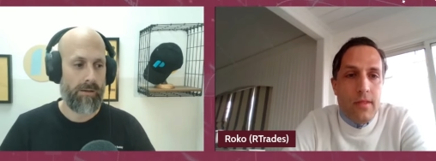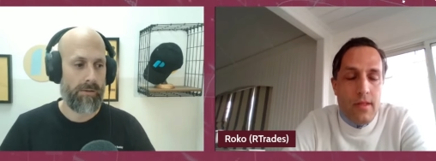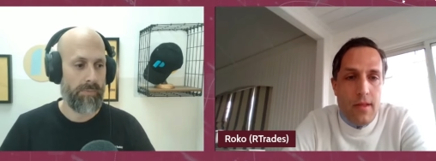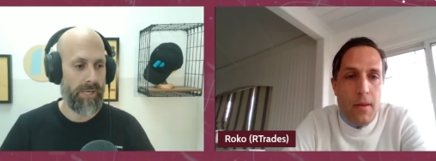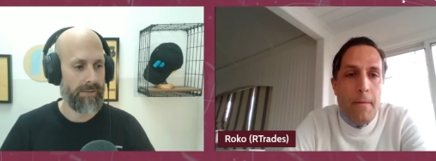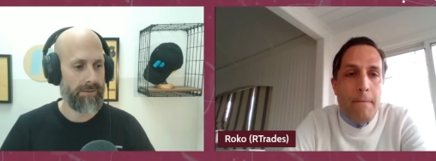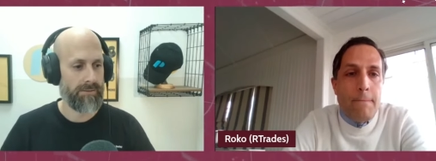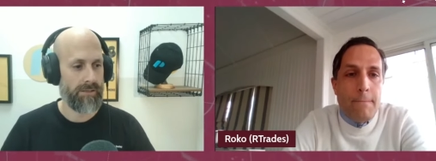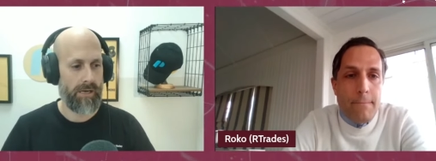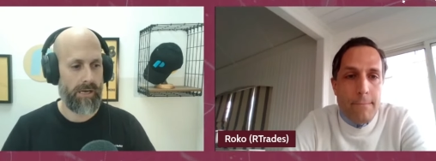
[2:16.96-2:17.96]
Speaker 1: but
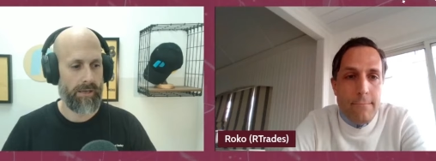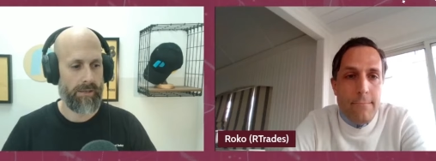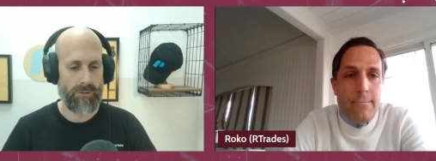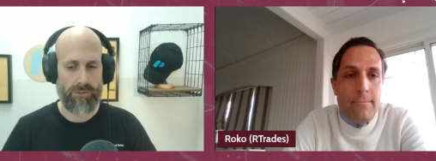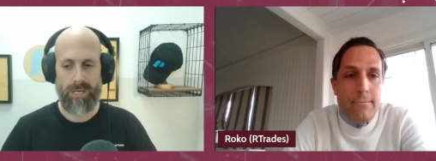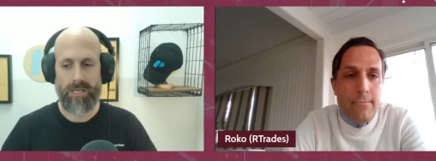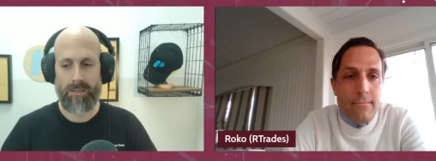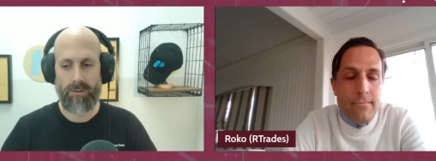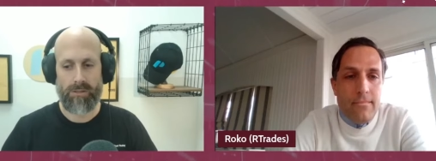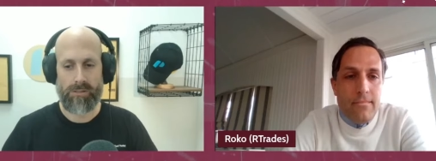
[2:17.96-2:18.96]
uh, you traded
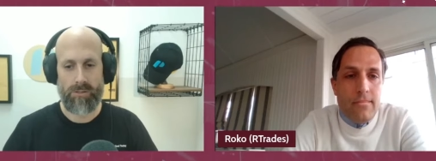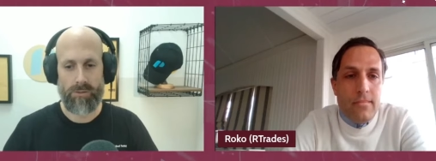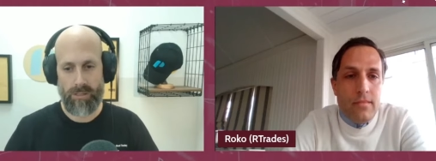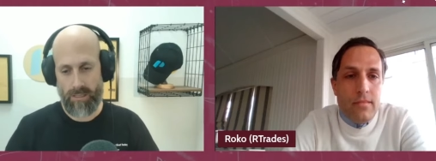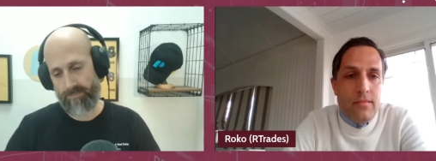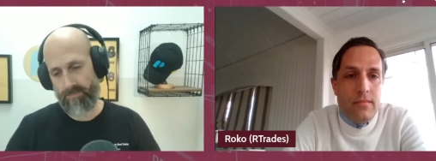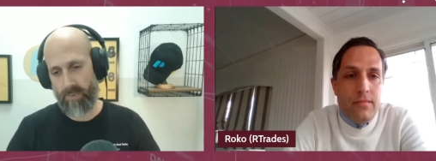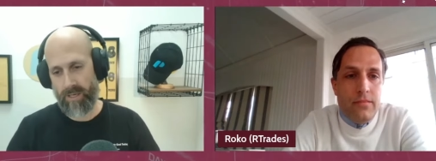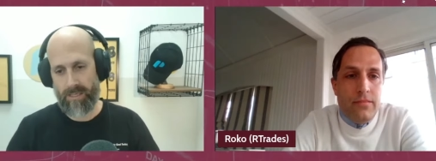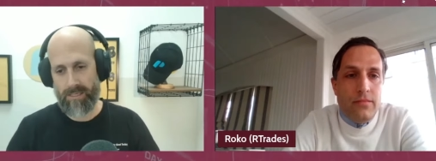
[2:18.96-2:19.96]
also, uh,
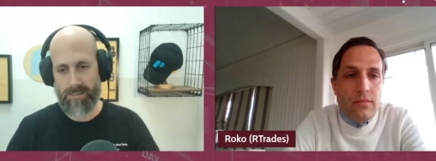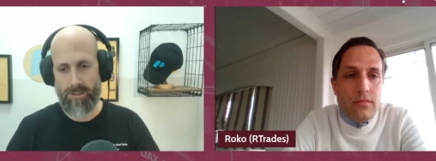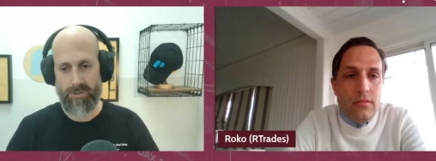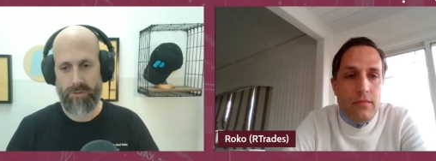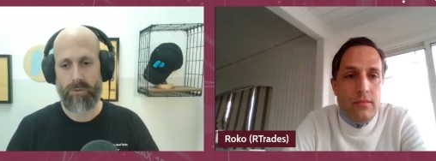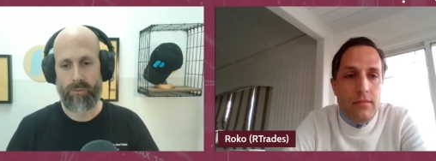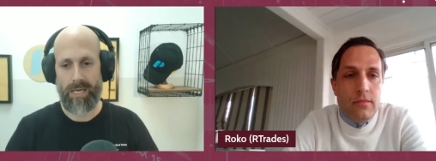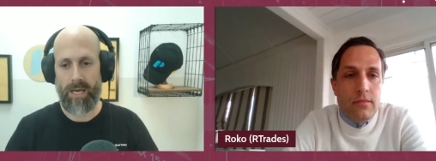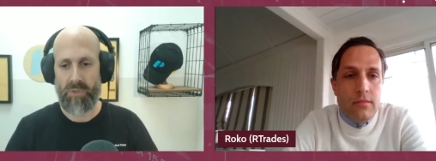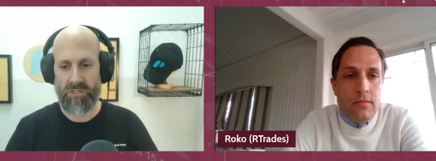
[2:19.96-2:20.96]
I guess, your own
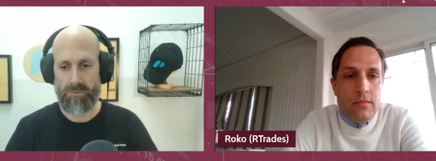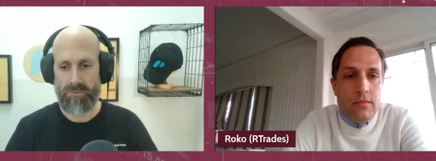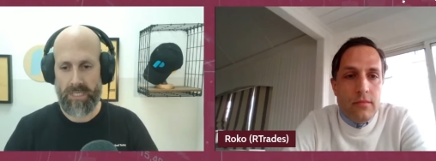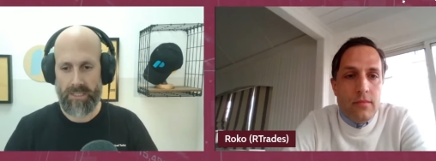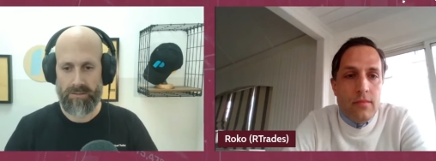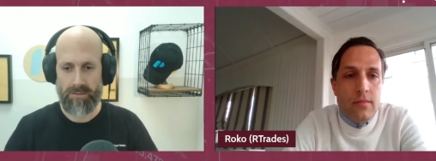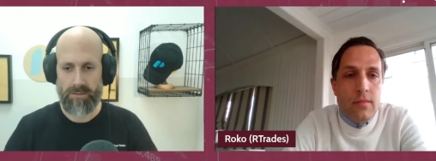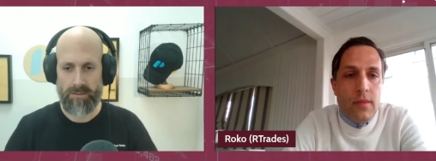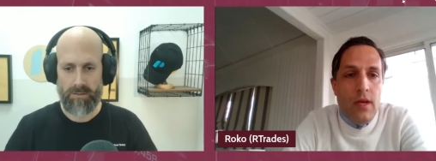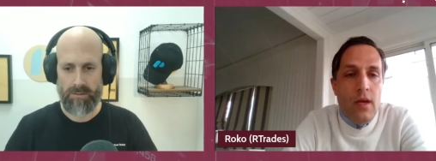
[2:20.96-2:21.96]
capital, right?
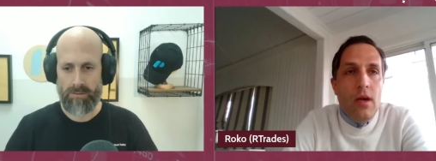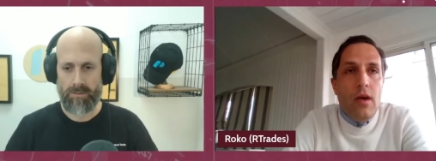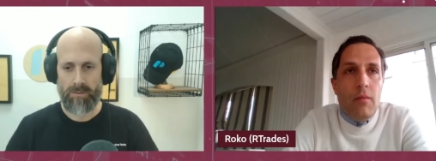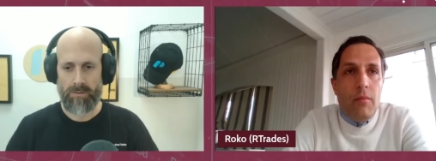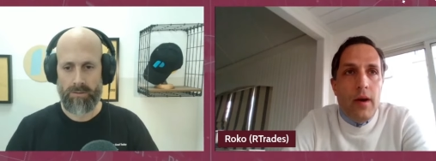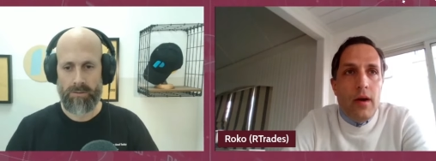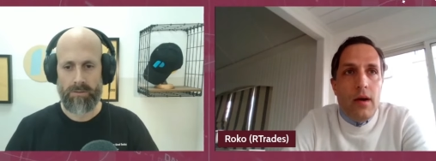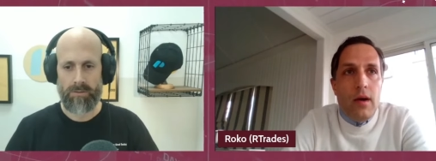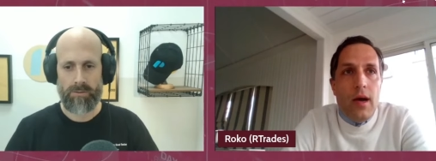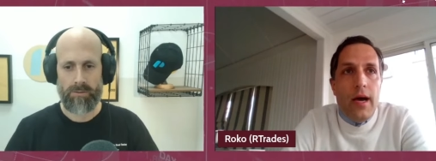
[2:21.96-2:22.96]

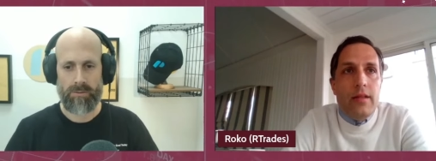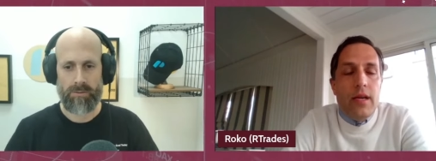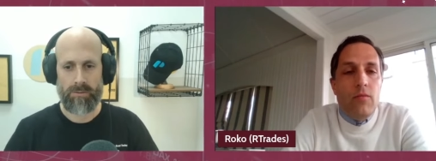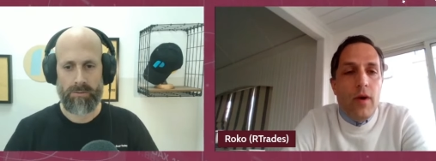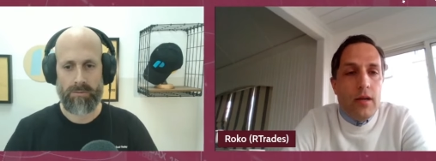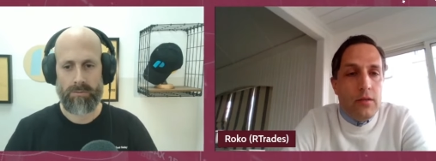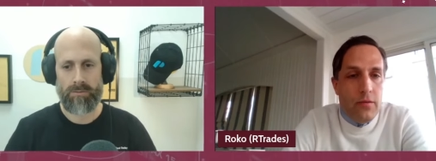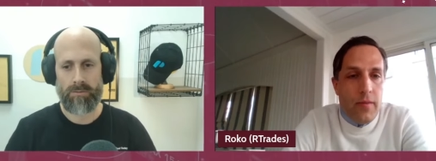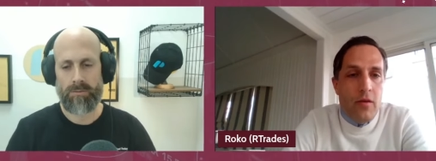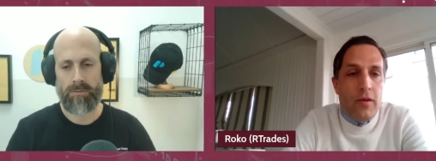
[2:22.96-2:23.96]
Speaker 2: Uh, I tried once
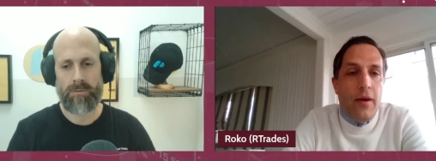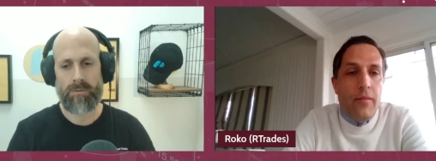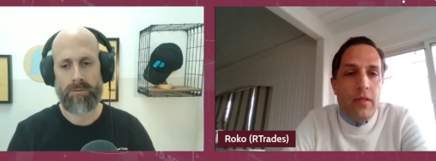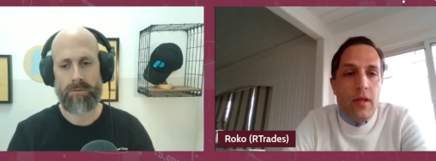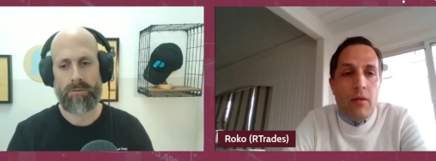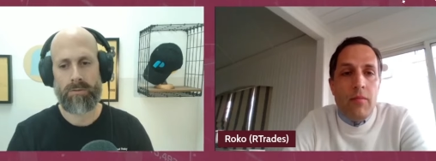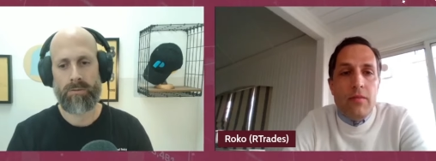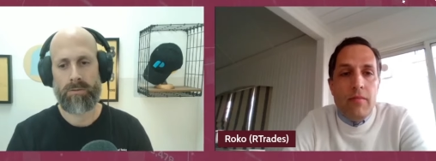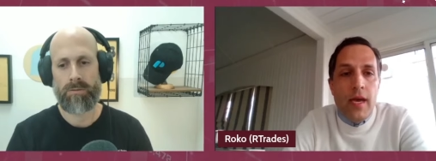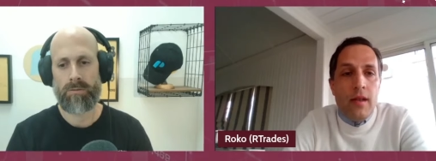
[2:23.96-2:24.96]
with my own capital,
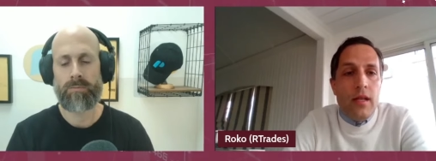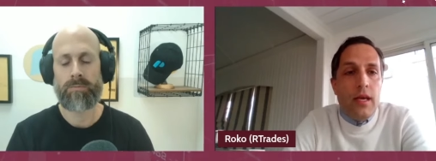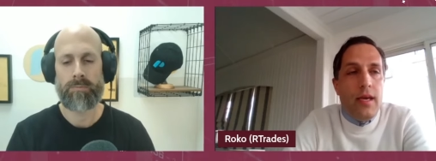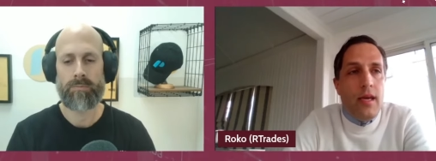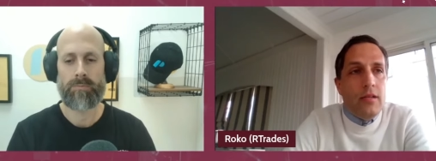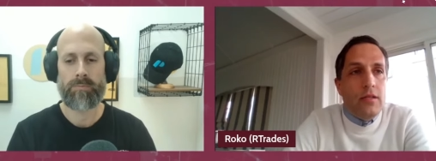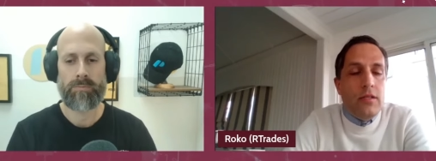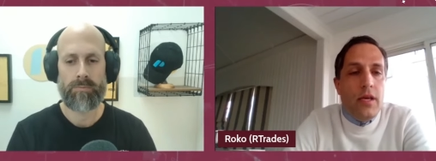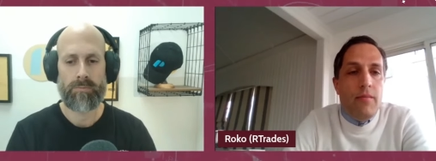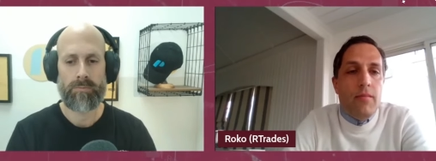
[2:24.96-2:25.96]
but mainly in
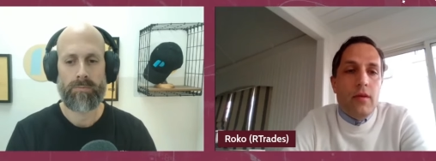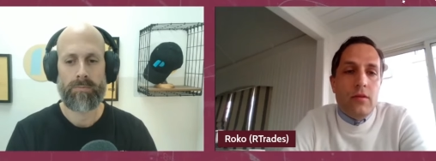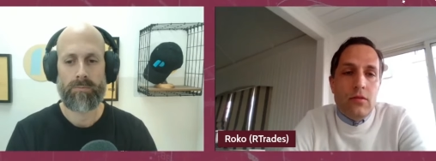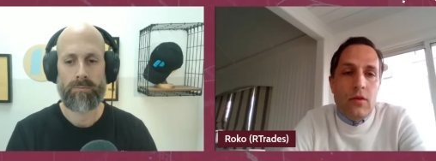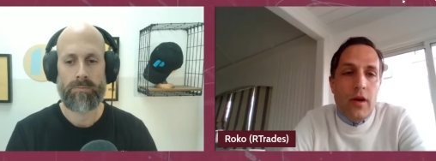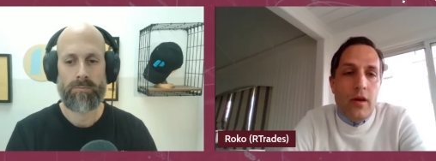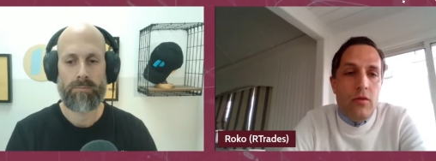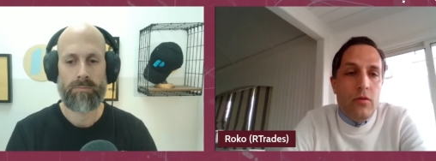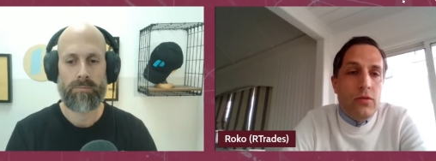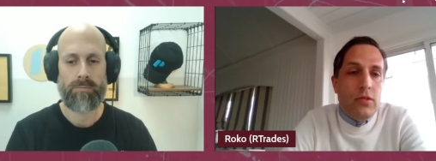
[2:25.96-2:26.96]
Sim. So I
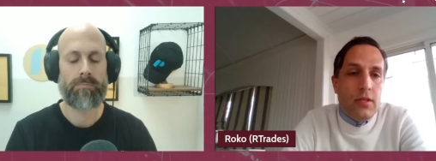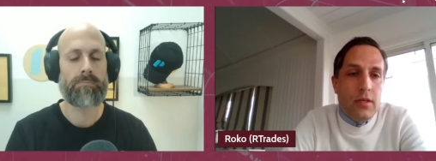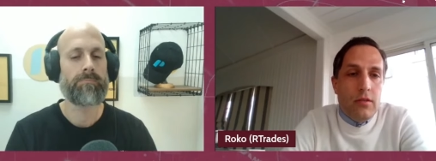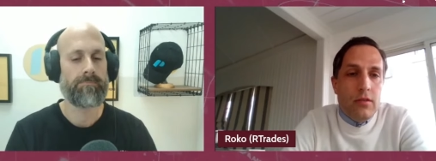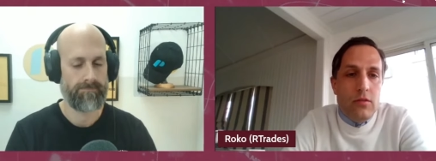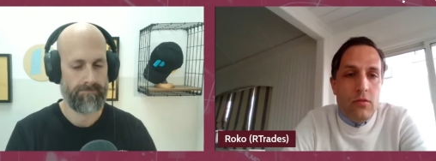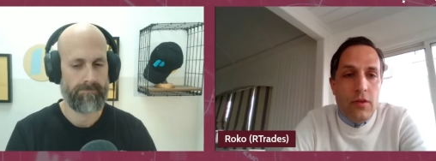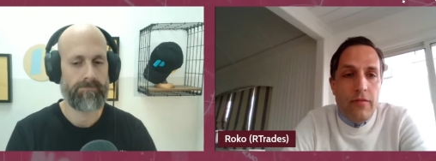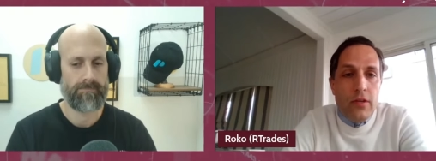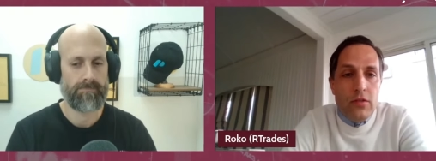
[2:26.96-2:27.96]
used mm. uh, two
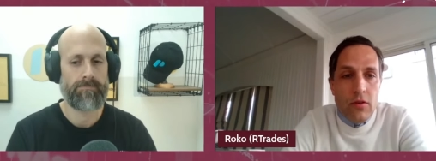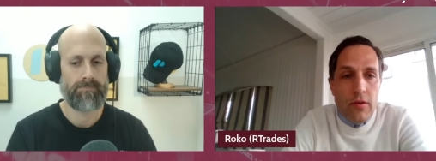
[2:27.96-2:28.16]
different